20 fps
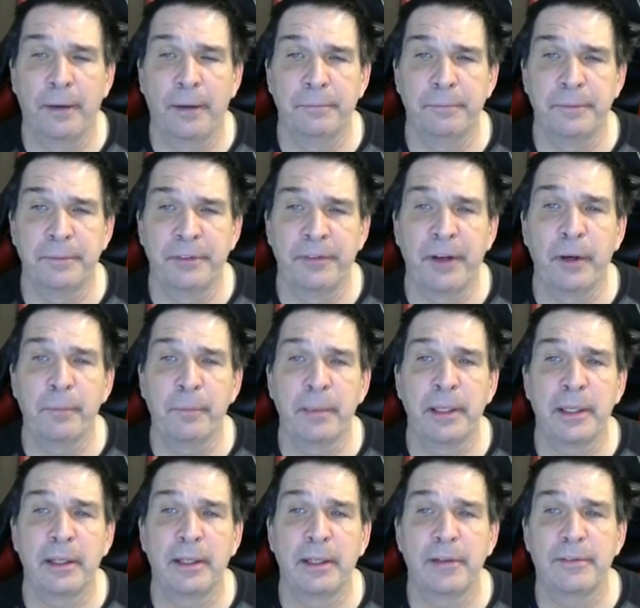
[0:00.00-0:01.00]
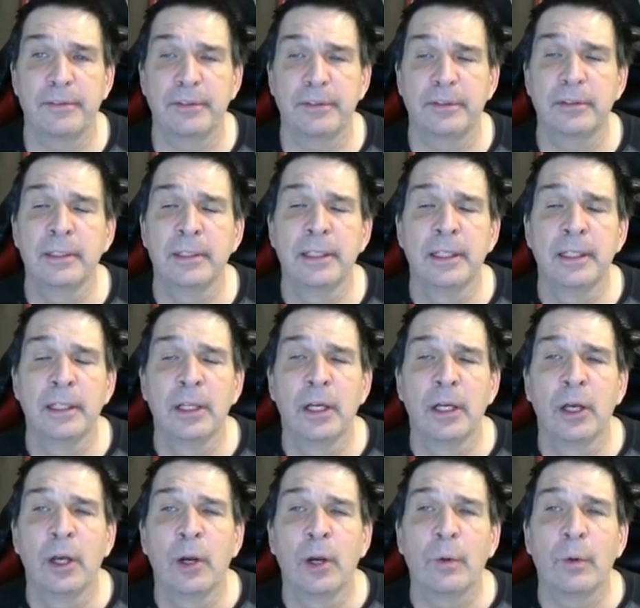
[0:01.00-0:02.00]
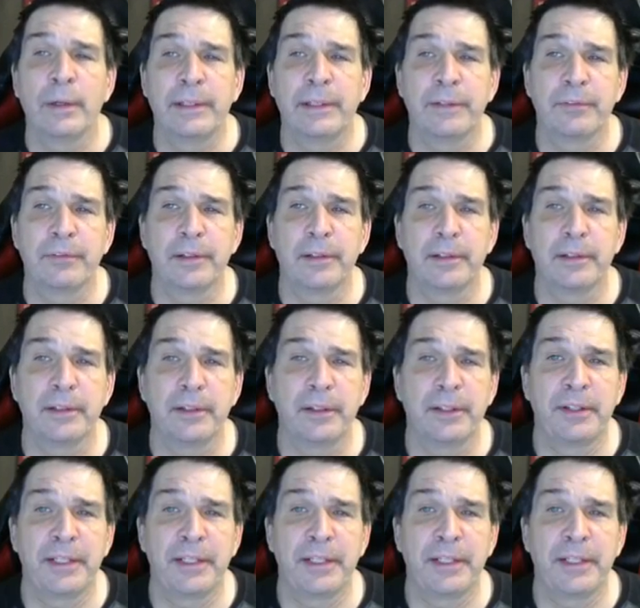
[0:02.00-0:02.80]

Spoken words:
developmental level, what different